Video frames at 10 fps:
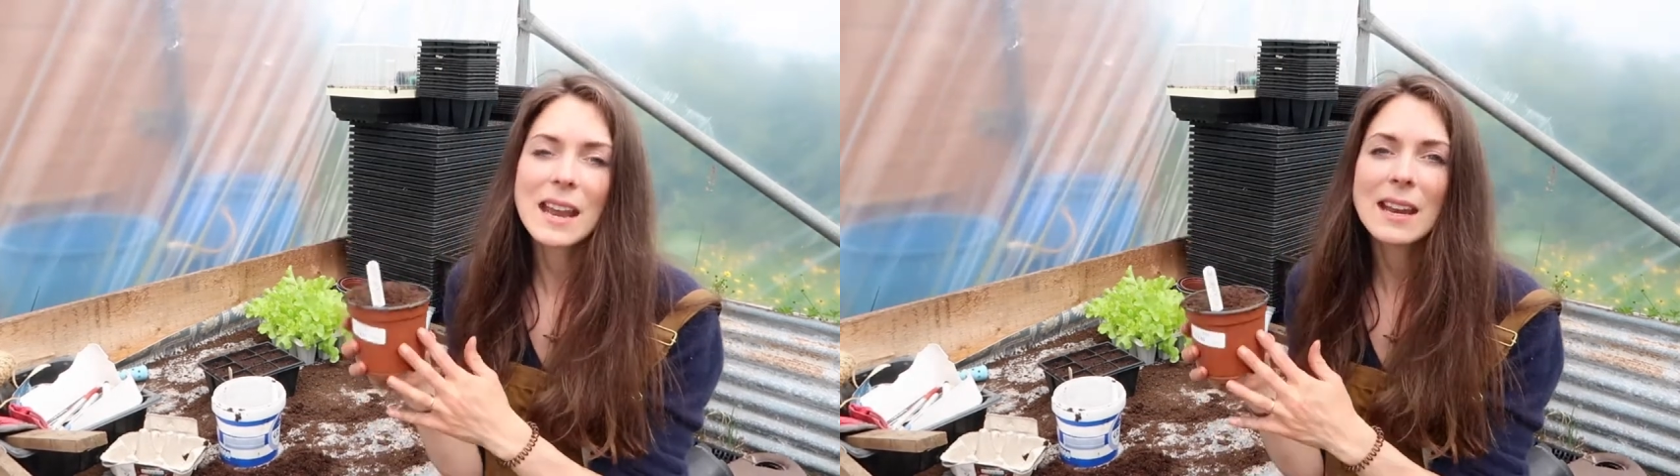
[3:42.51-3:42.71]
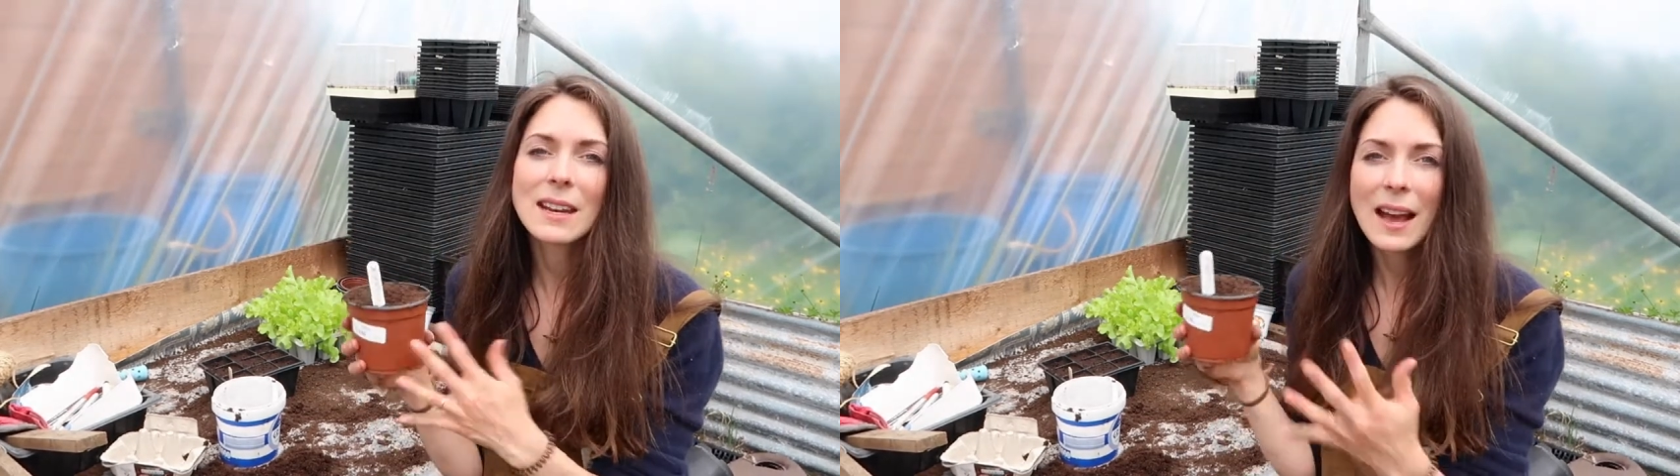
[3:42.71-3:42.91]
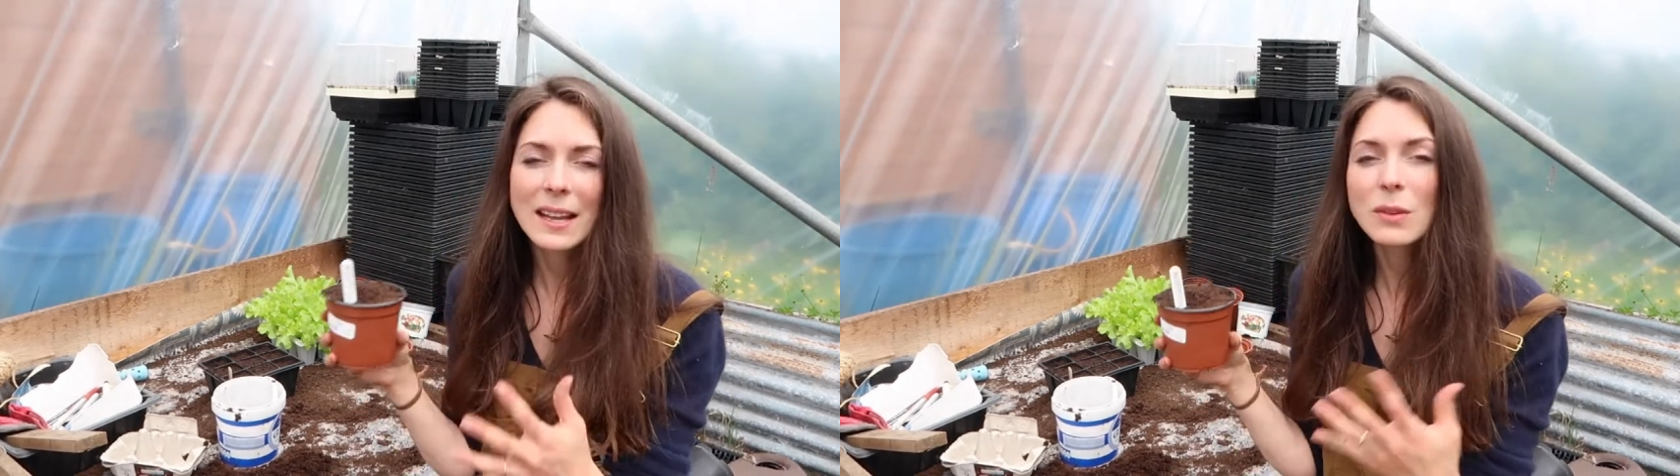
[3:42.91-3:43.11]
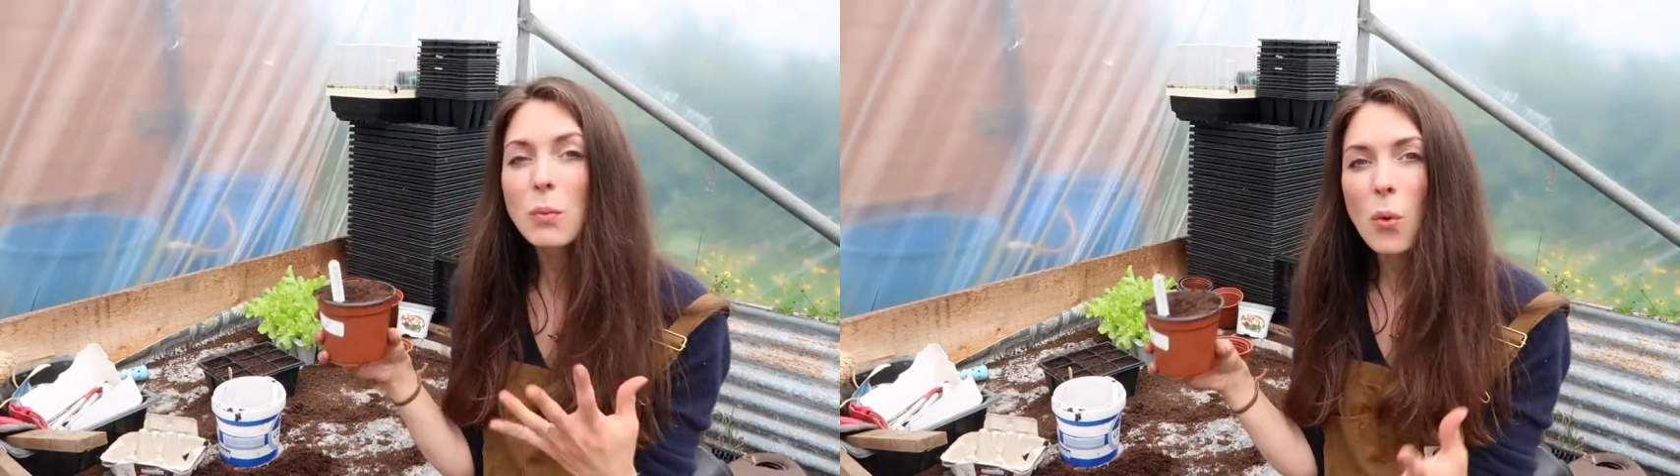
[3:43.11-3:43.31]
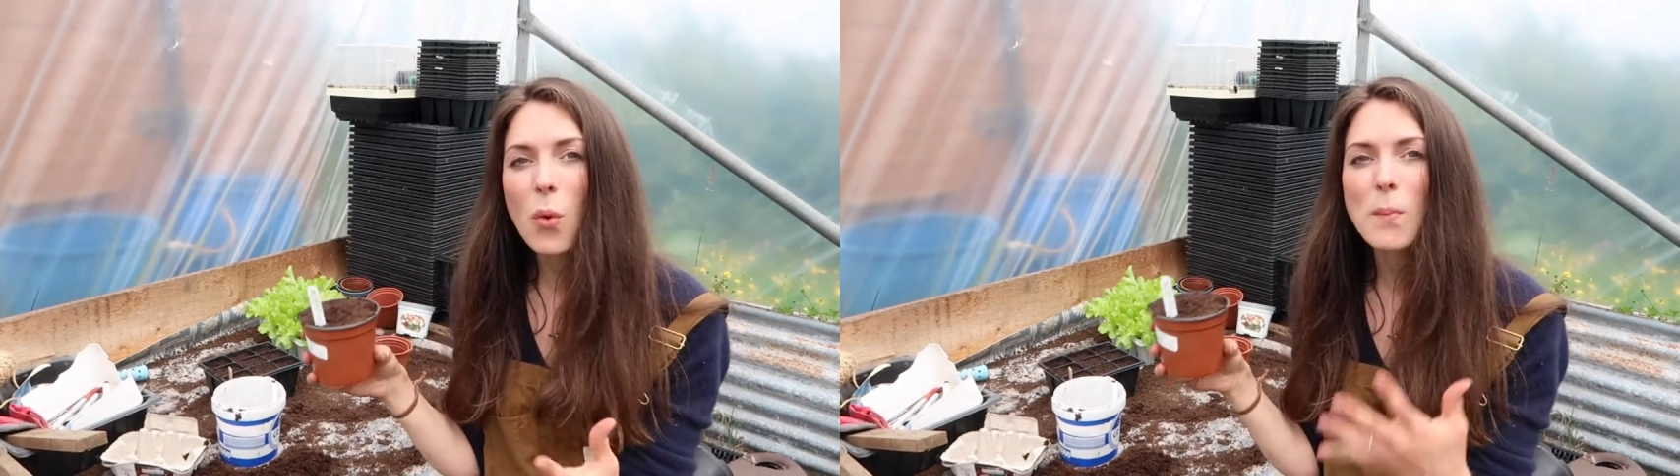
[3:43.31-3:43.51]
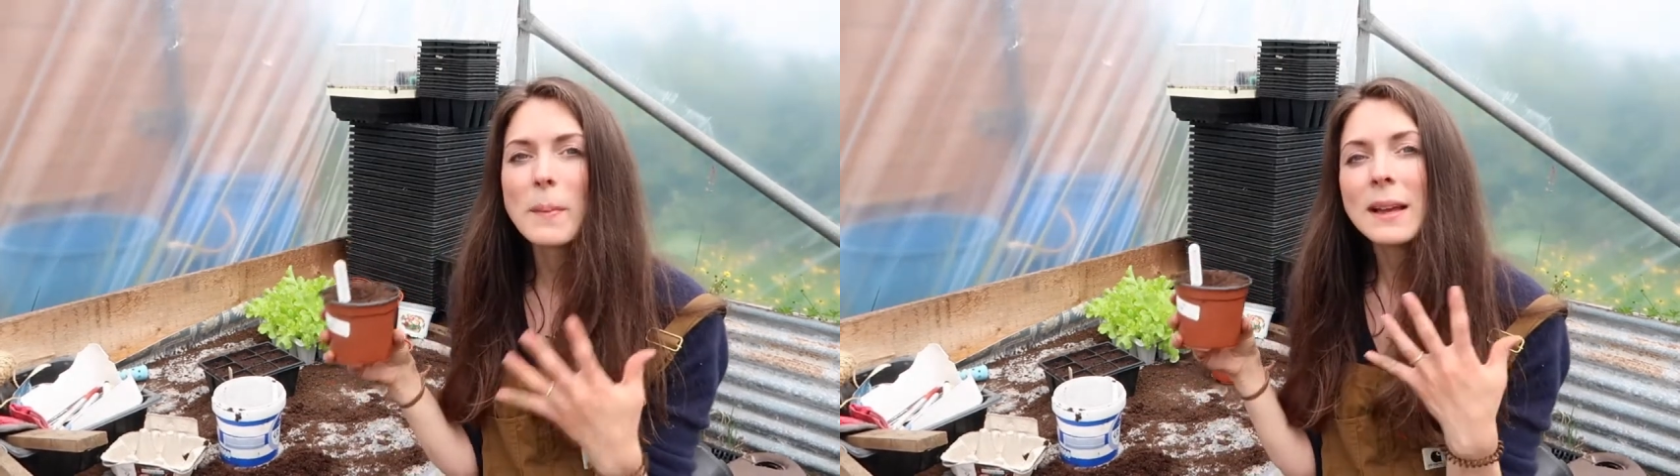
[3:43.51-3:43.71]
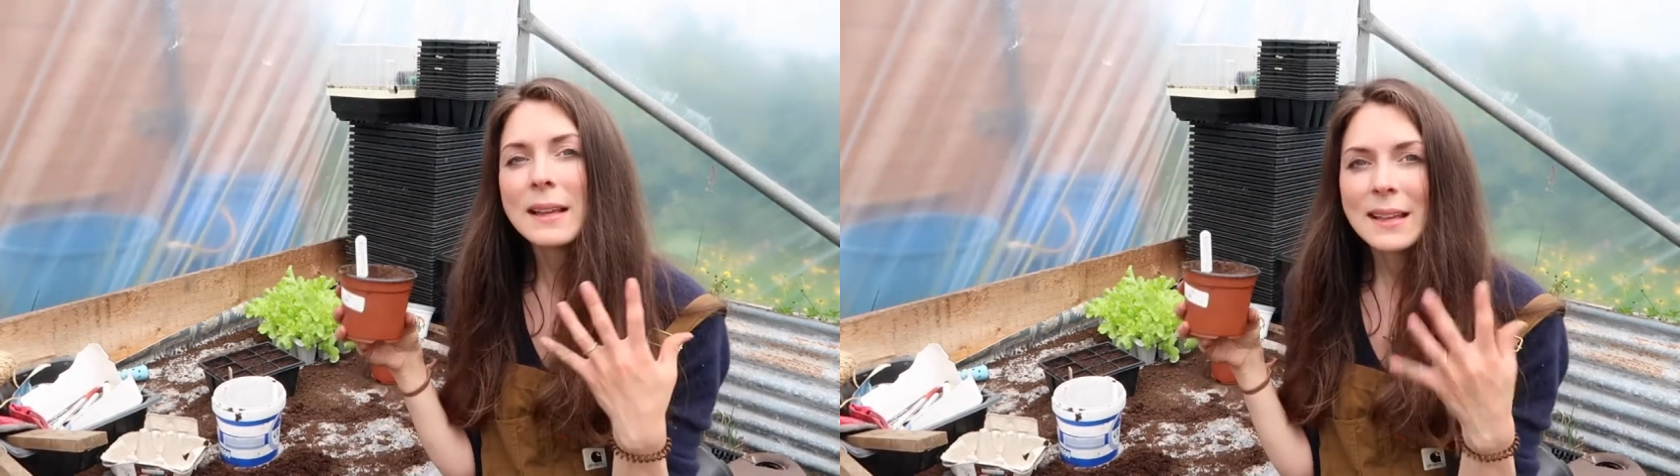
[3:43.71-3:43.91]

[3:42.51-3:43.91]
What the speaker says: in a nice warm